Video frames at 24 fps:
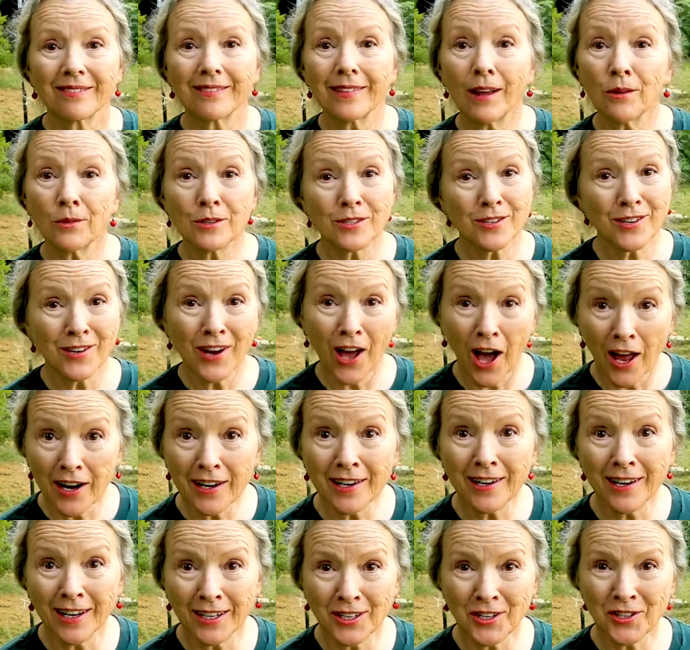that was not
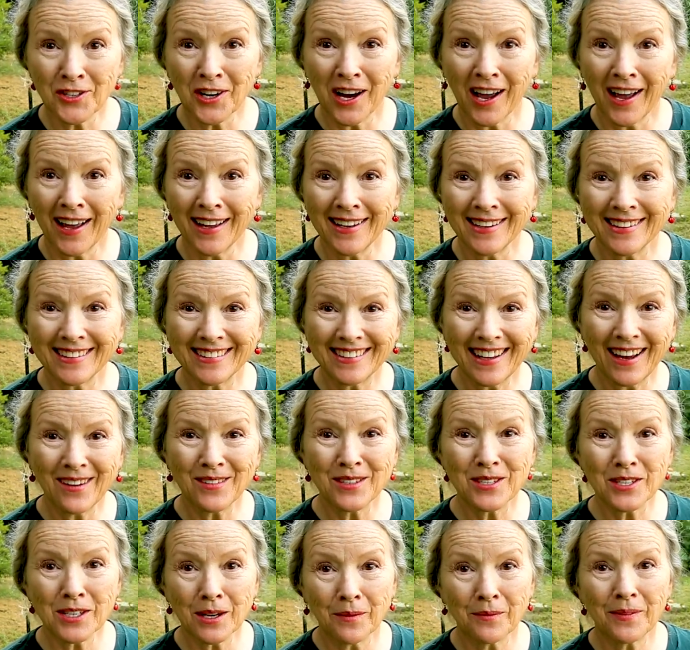a gunshot. That
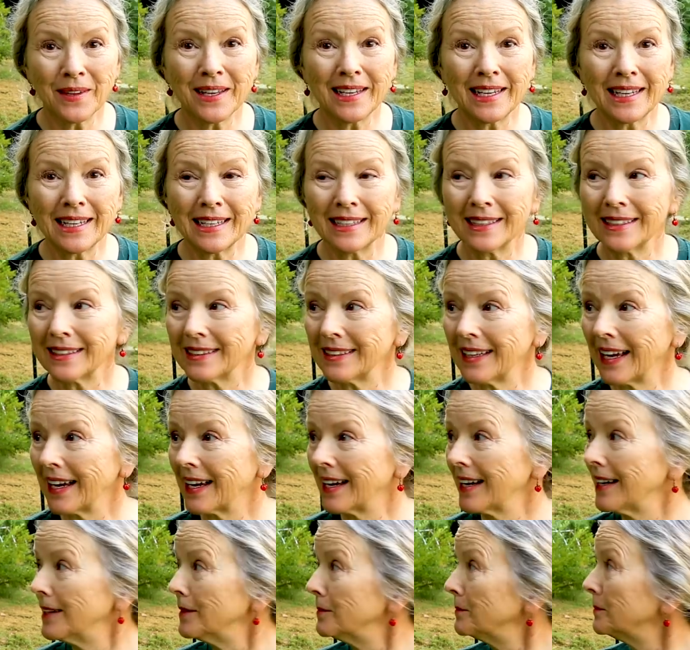was something
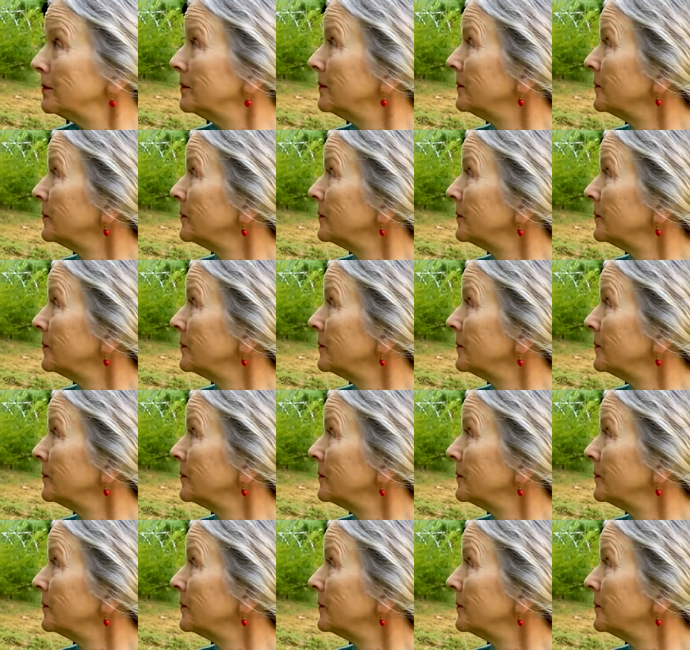like a